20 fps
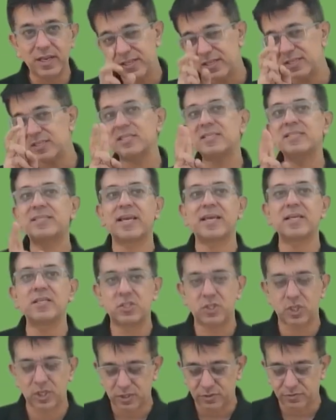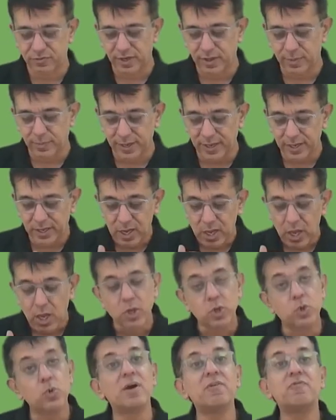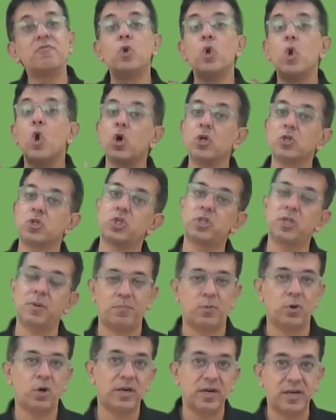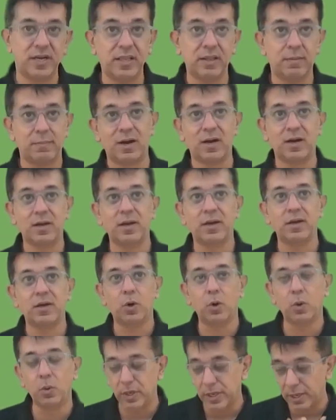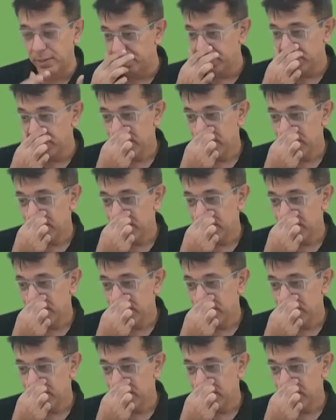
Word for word: This is a second stage whereby you have launched the product in the market. Okay.